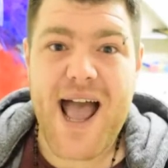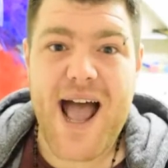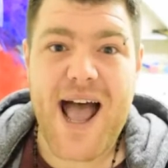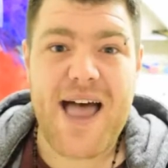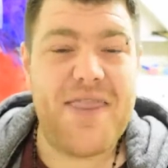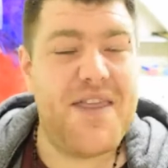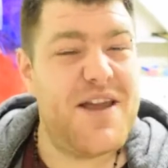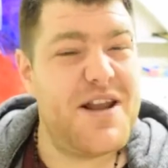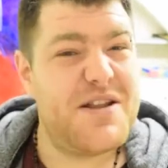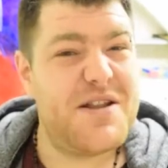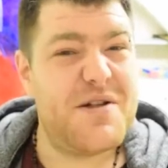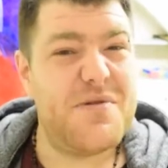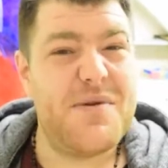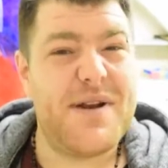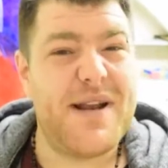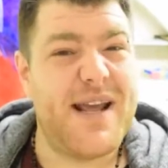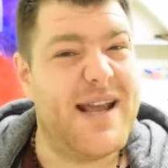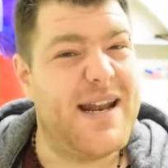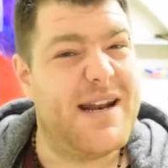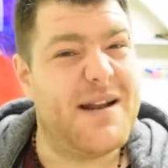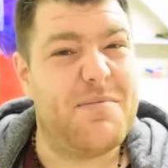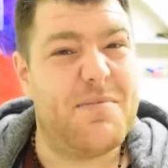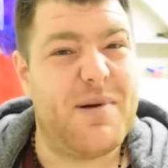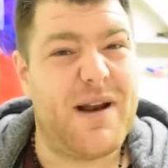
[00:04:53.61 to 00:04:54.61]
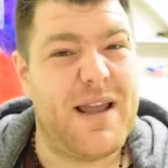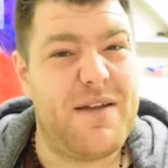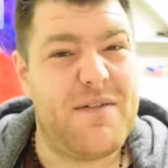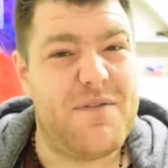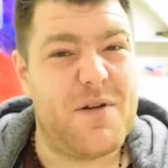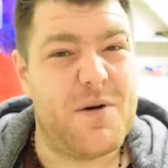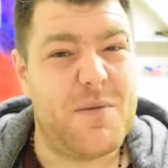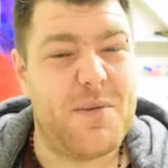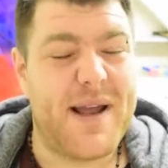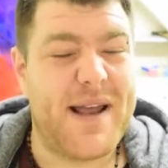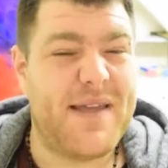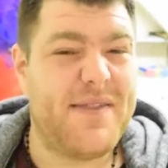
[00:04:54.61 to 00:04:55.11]
And they're doing it in a
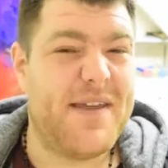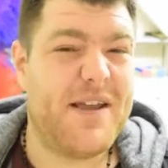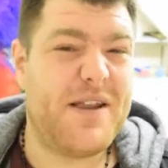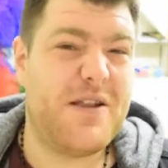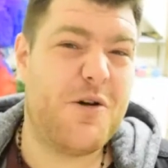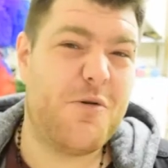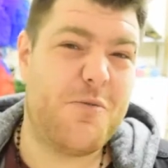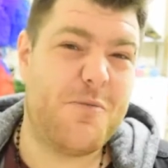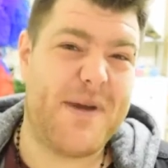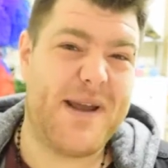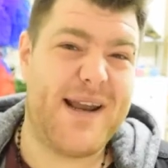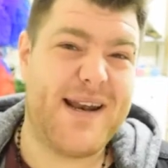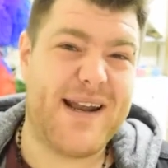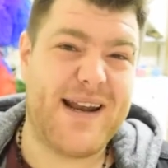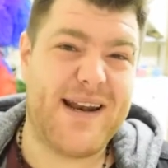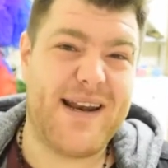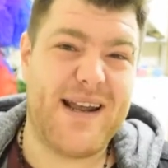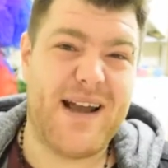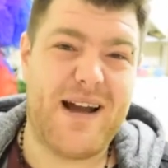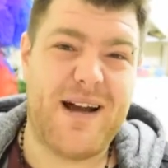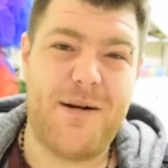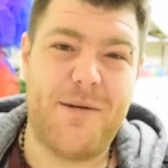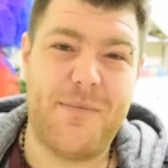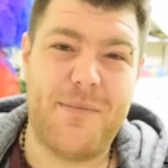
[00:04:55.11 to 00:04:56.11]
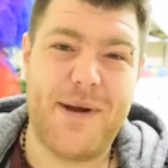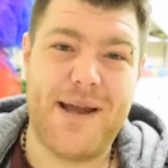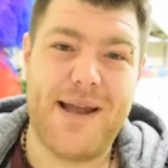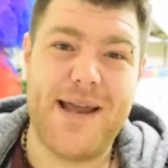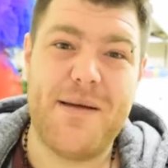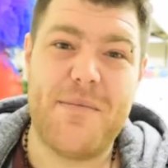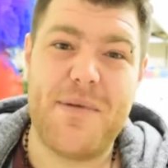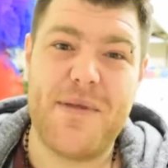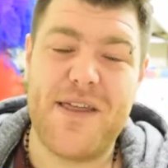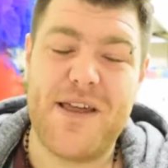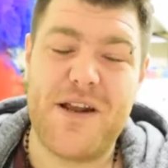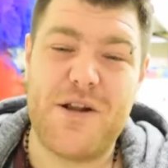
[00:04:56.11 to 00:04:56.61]
playful way, and they don't mean any harm by
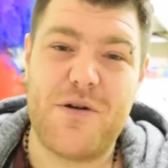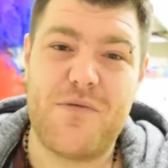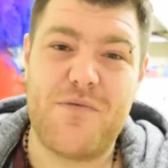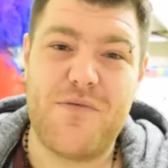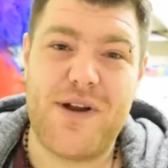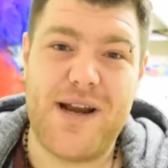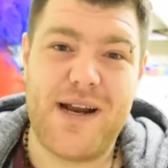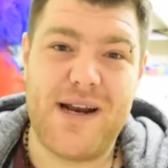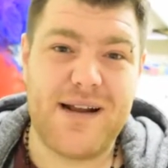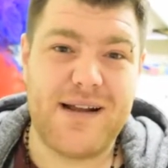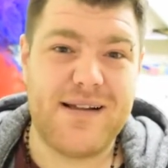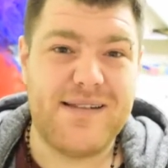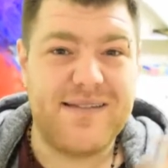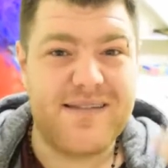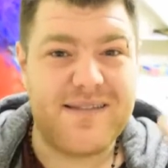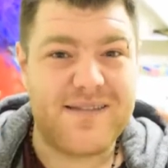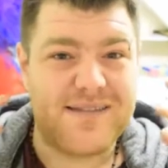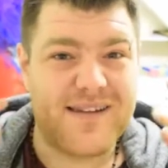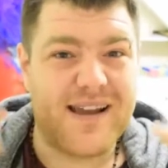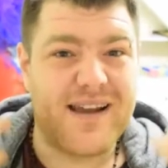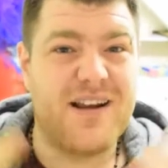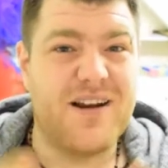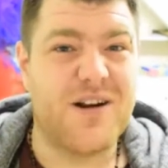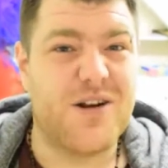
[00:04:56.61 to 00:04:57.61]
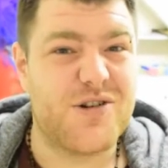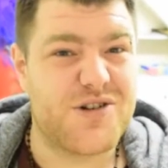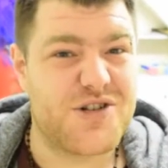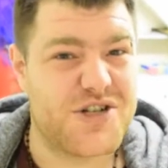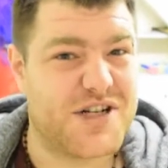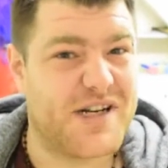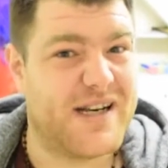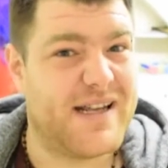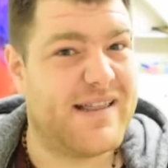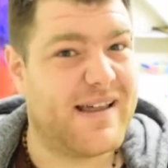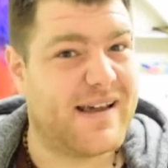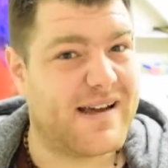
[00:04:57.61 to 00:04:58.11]
it, but they don't realise that
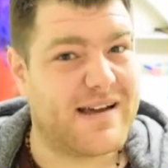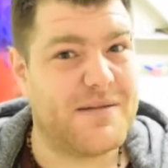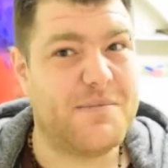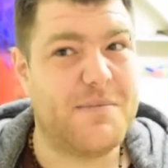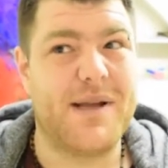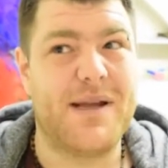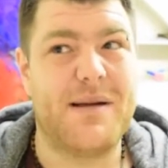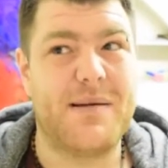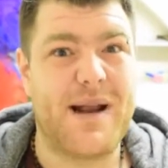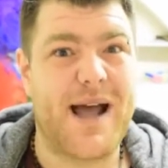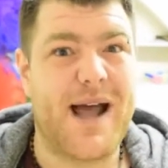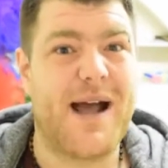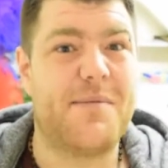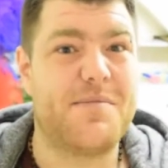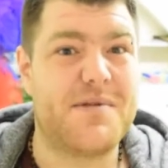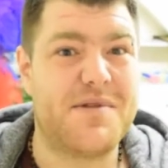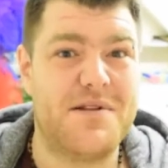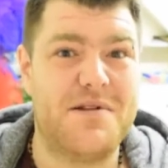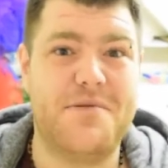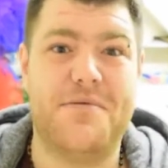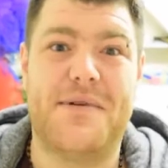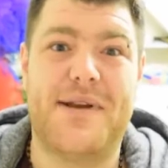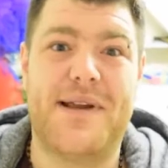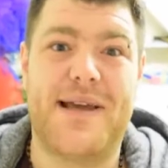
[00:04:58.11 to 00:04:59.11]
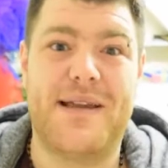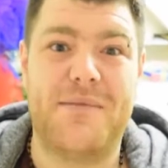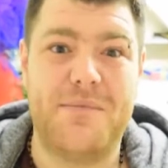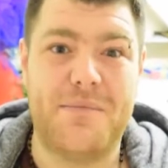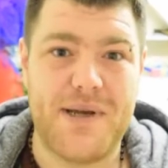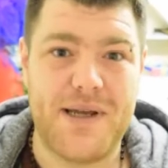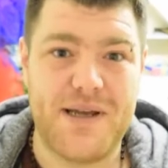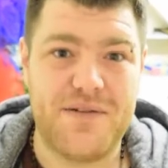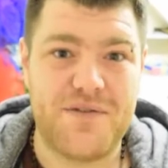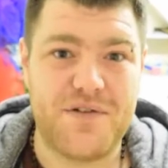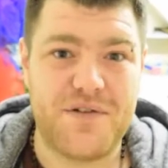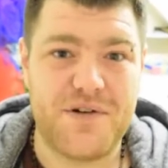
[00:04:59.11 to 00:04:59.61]
psychologically that can be an absolute
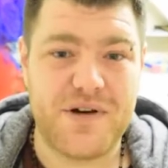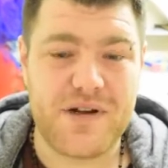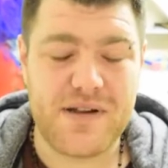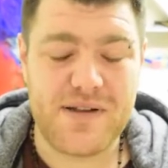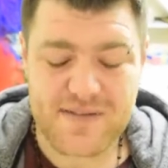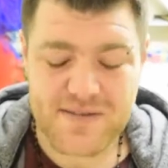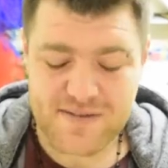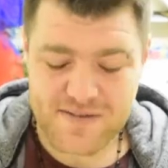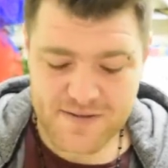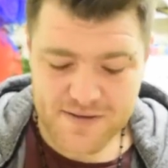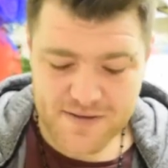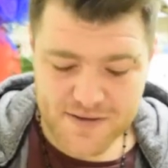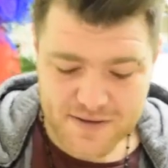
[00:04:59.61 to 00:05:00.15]
nightmare for us.